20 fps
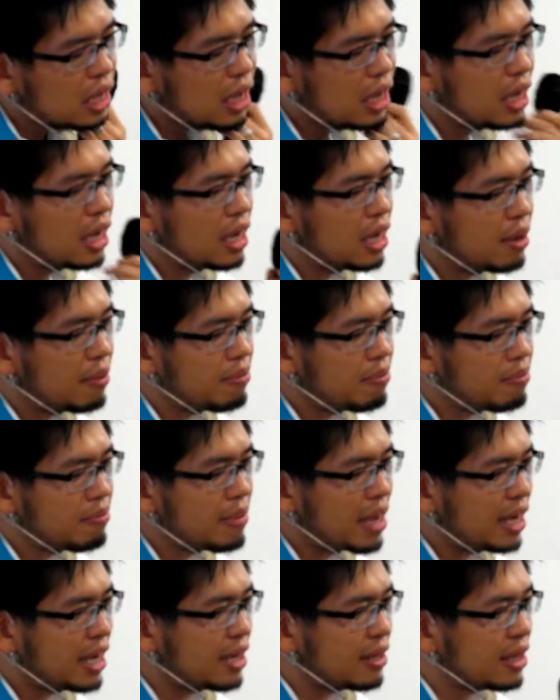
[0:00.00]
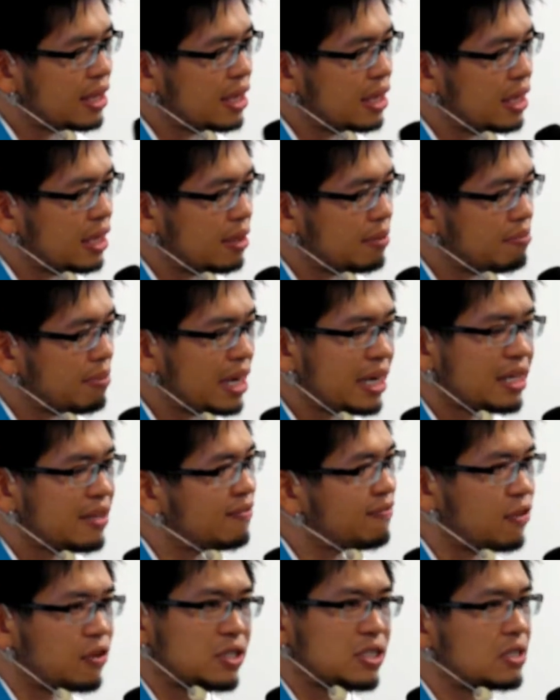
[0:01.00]
uh, many of the many
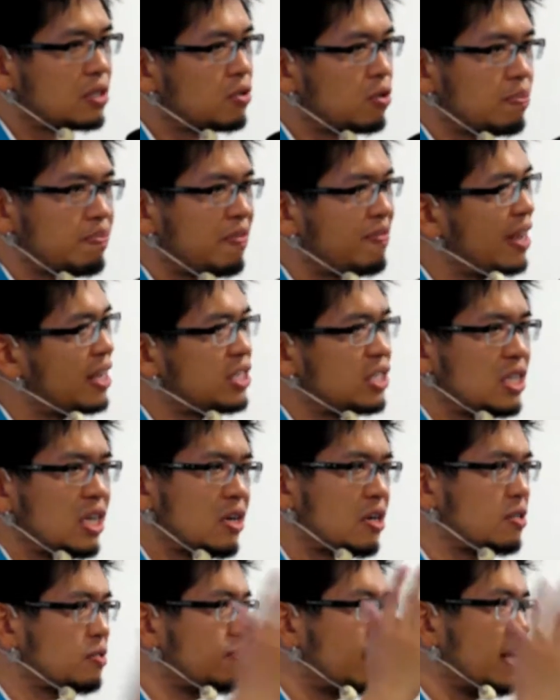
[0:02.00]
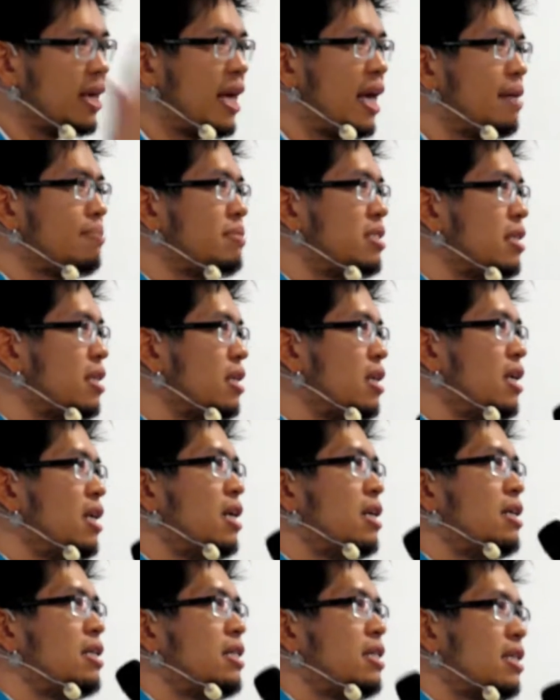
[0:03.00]
of the first group of engineers, when it came to
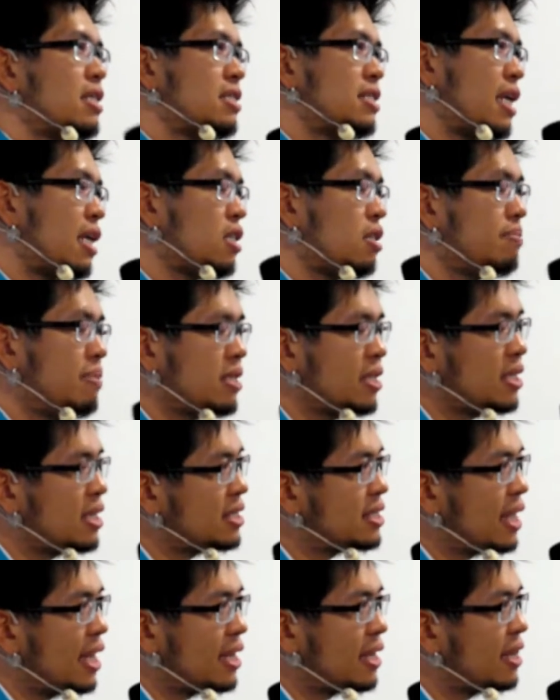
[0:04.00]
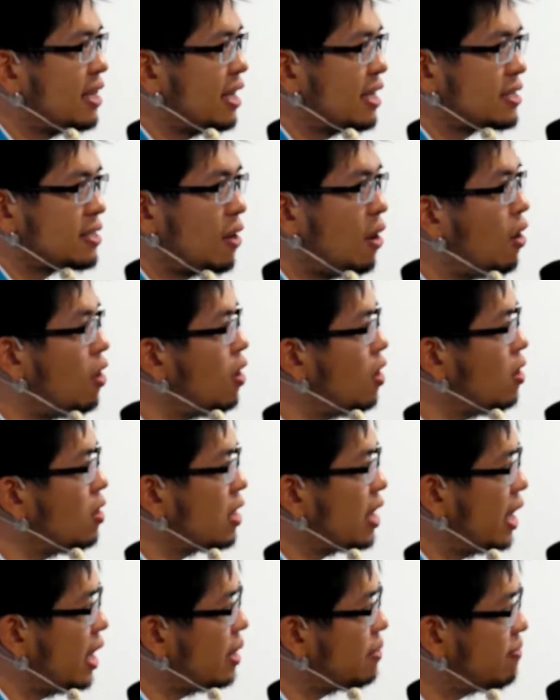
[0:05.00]
the scalability side of things,
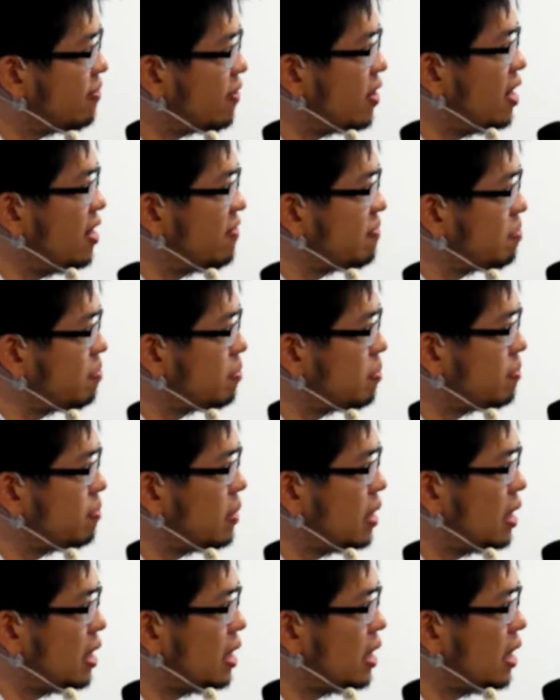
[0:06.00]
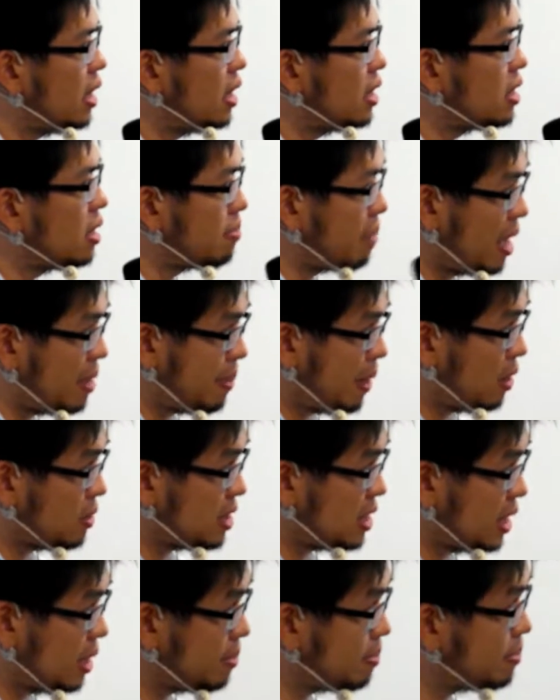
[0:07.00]
all came from uh, the PayPal
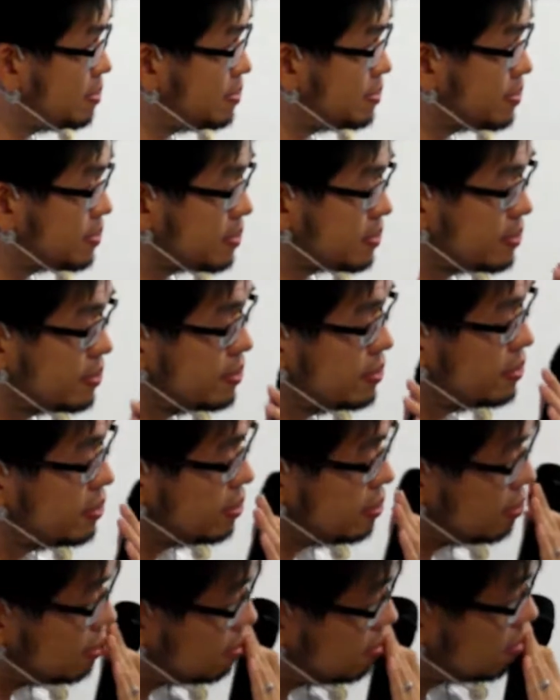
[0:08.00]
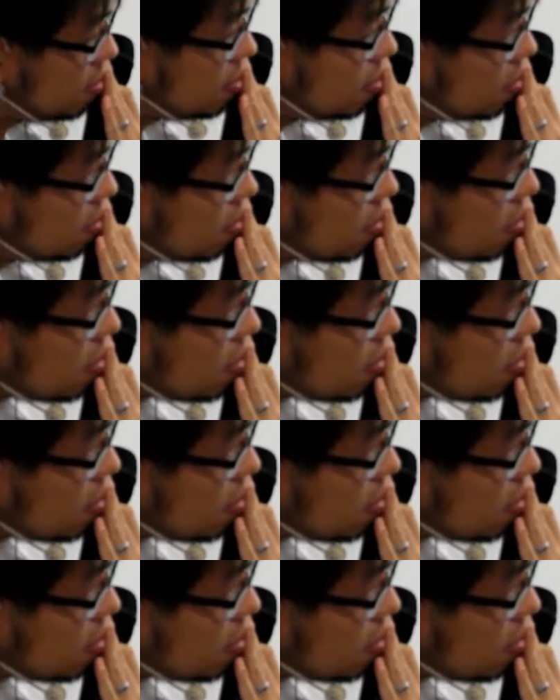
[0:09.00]
team. But how do you